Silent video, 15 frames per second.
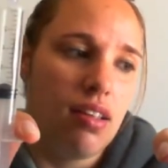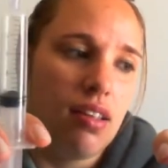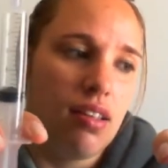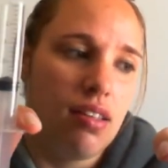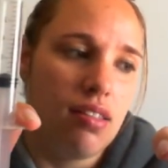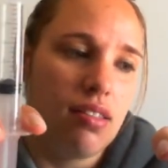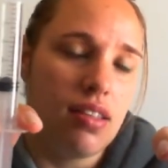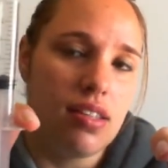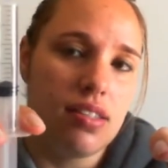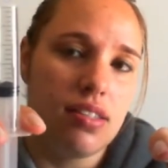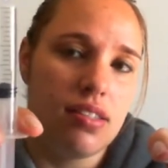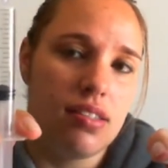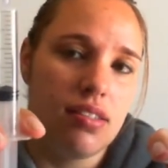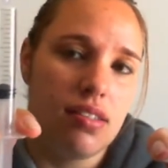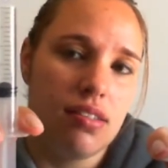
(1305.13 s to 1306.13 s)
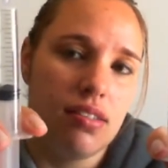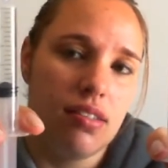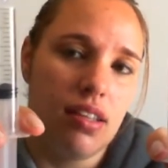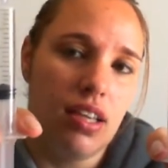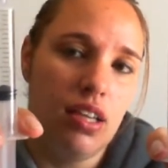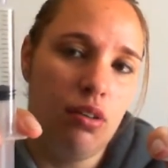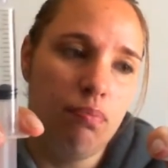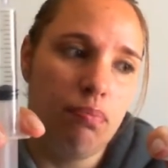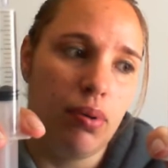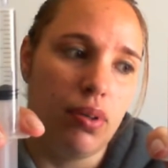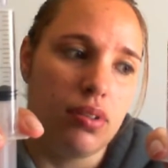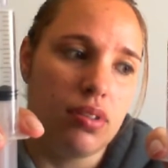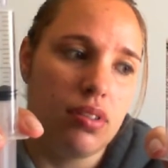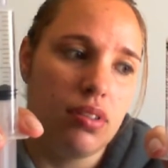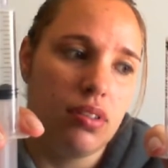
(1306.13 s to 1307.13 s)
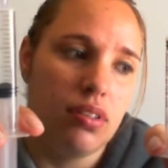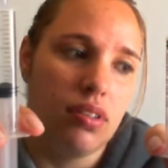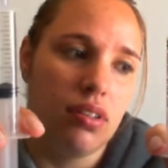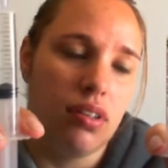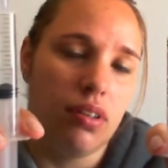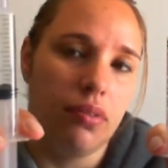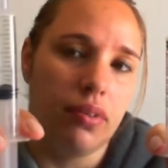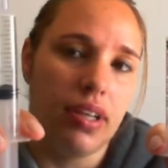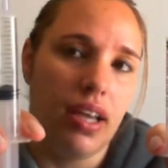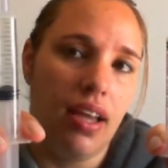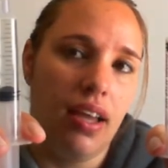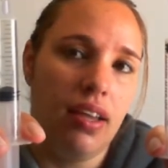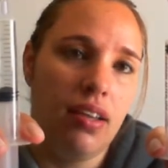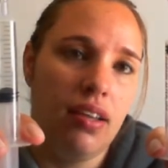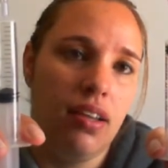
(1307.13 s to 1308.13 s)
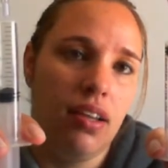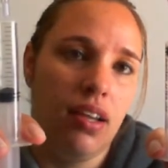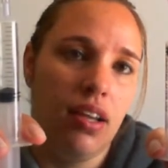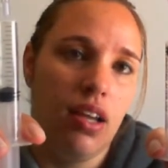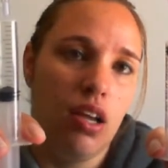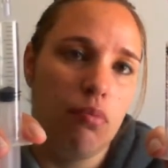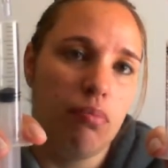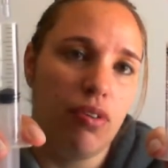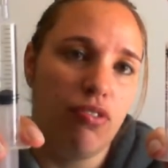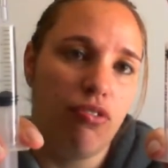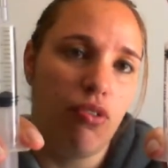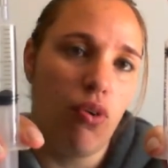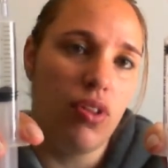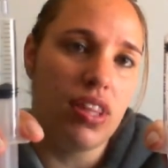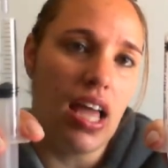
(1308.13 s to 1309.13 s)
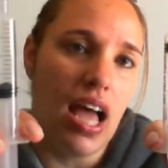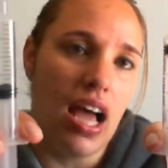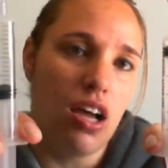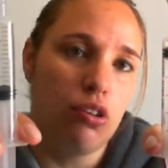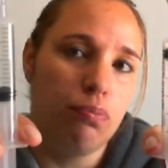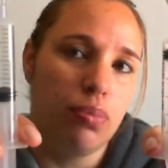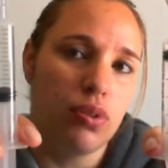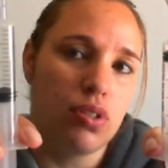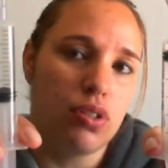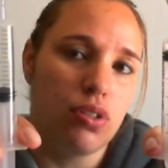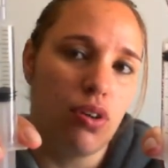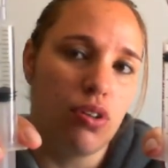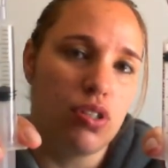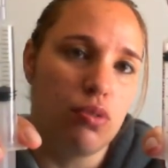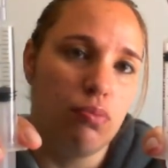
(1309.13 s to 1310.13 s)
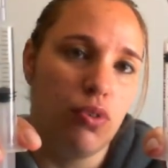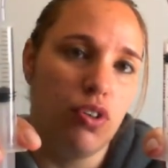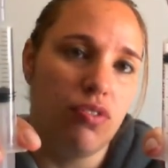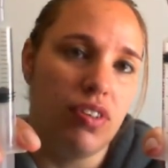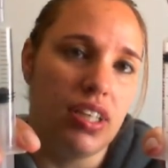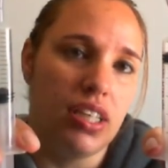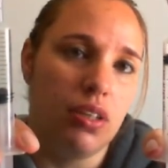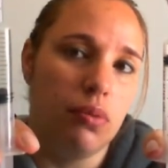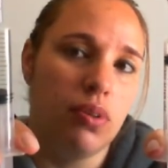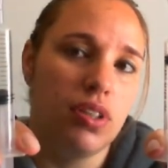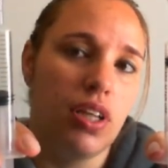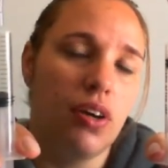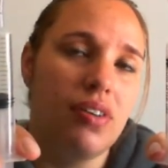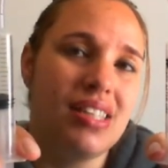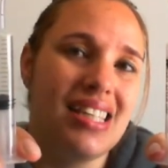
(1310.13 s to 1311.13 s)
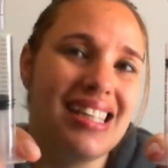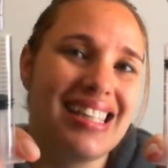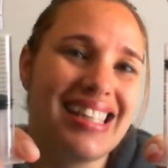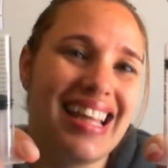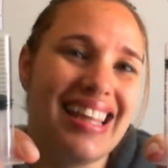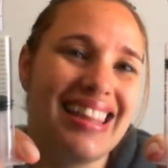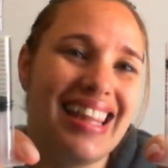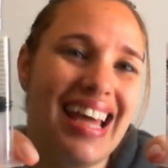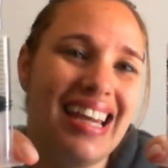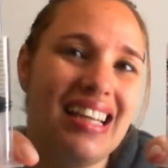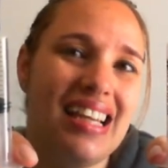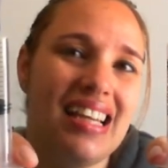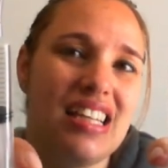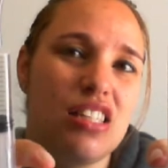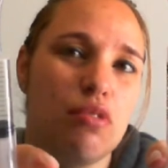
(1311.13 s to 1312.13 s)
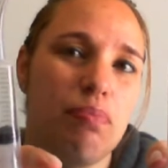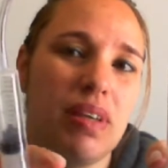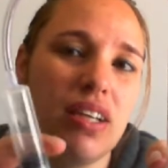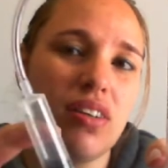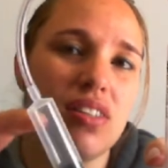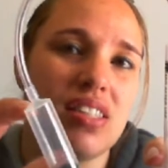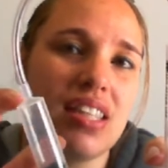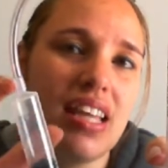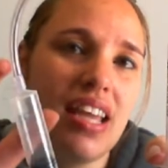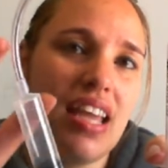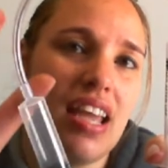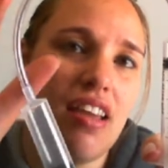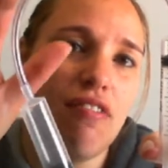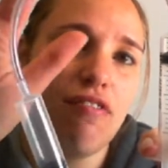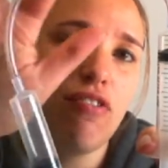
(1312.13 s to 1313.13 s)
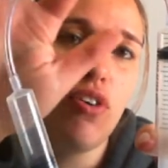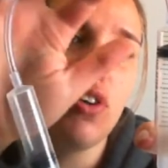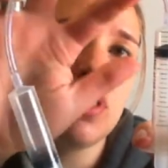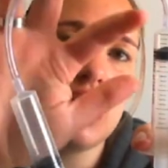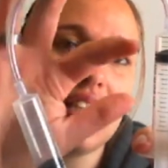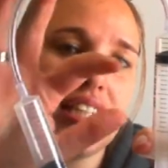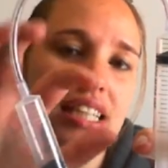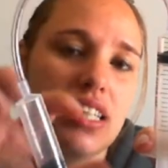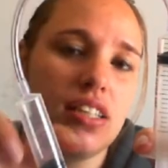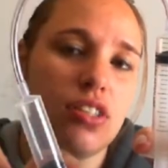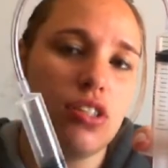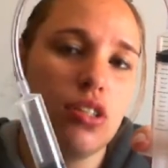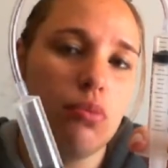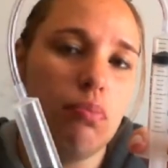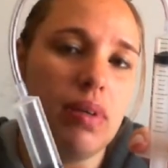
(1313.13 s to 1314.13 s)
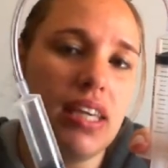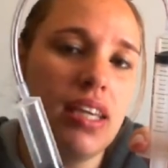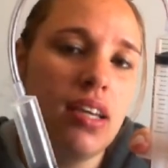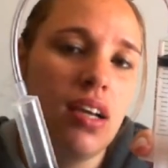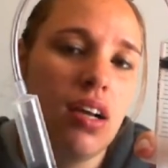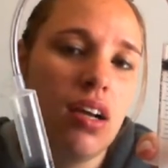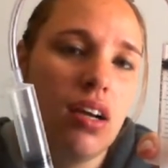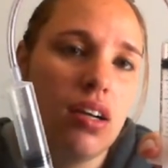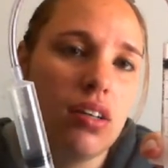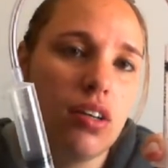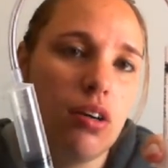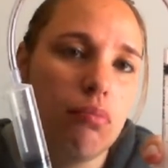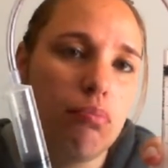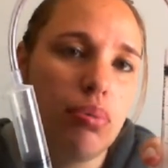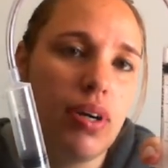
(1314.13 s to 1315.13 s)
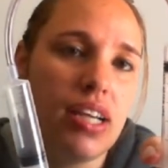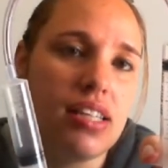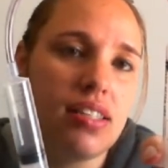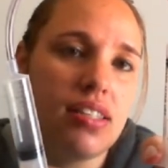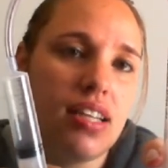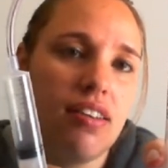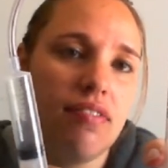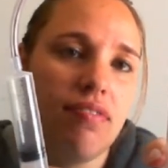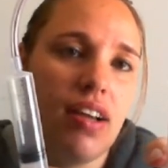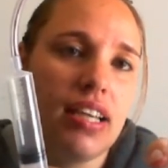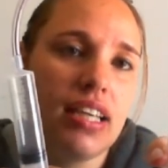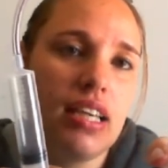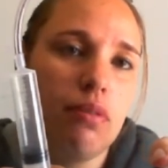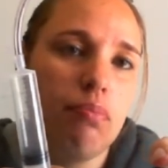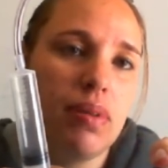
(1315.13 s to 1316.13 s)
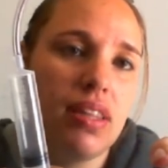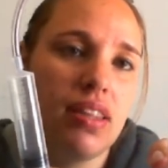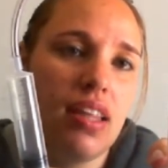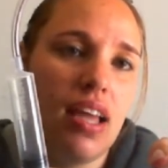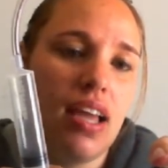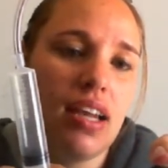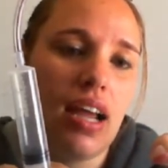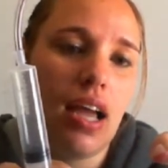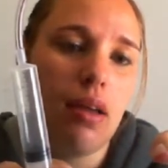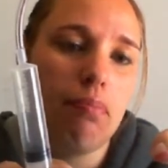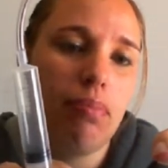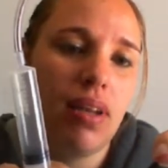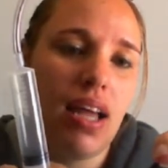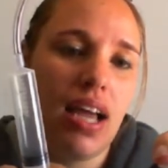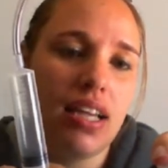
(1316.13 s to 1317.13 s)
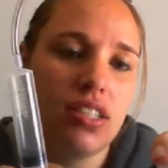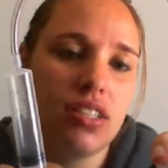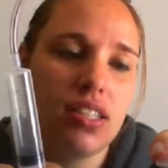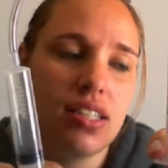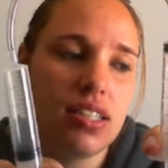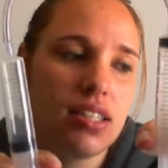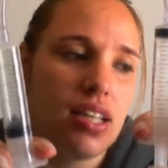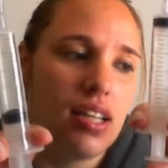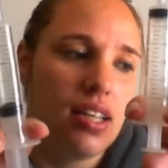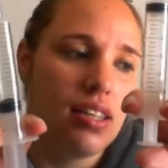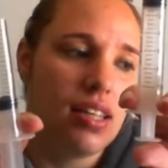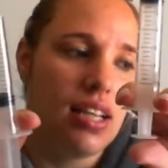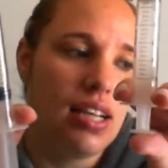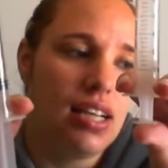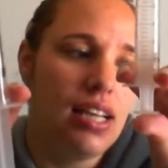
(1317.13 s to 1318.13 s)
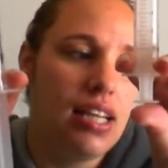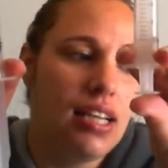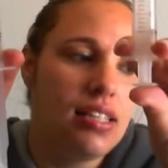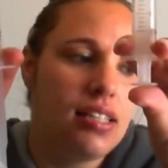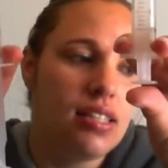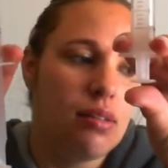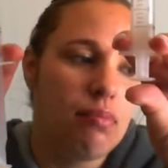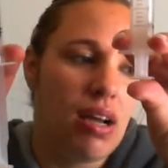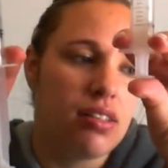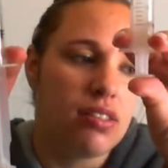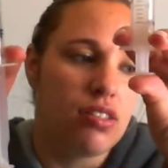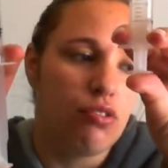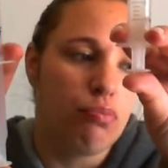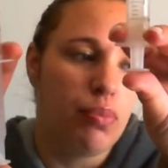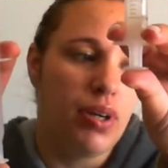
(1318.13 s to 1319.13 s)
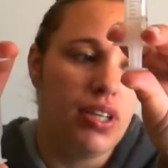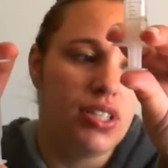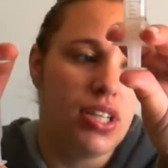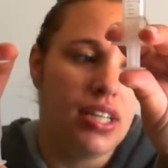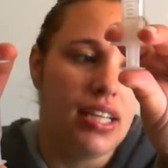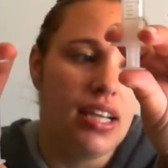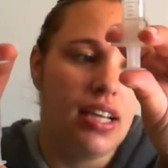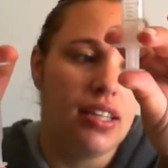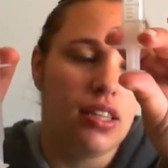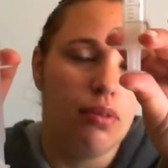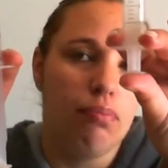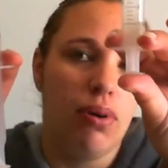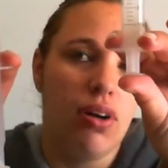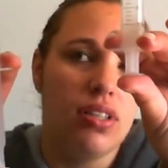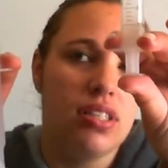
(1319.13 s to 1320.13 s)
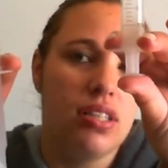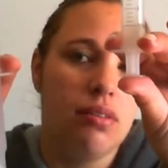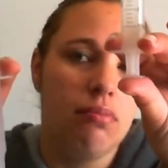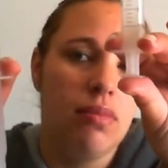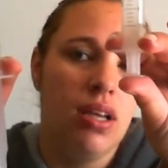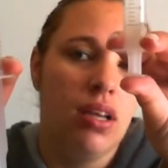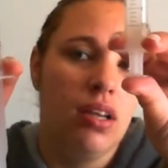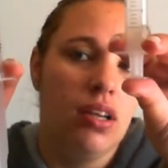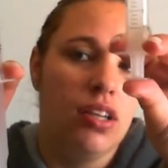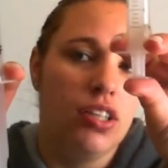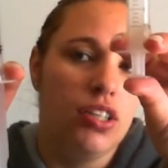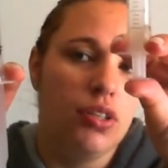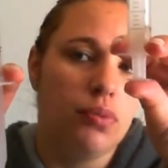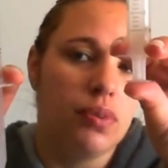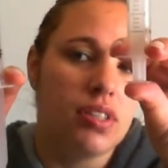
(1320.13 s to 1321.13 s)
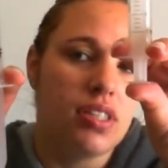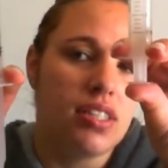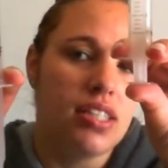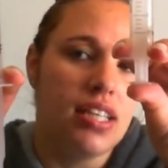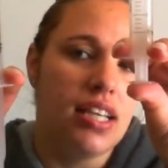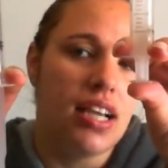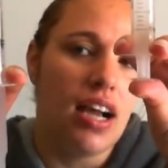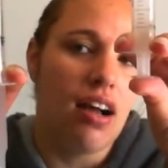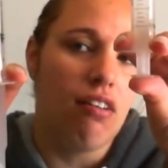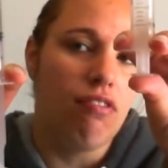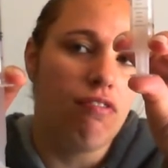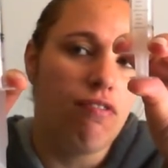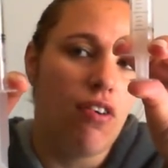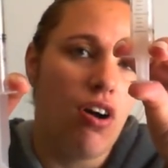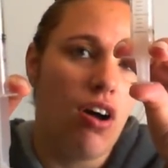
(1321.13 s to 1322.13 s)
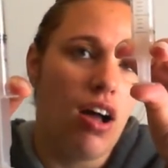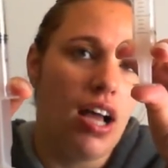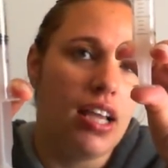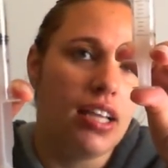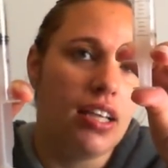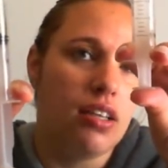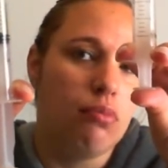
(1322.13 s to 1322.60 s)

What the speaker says: this input, okay, before the output starts moving. You will notice that that is because the air first needed to be compressed. If I keep it there and I apply just the least amount of pressure here at the bottom, you will see how far I can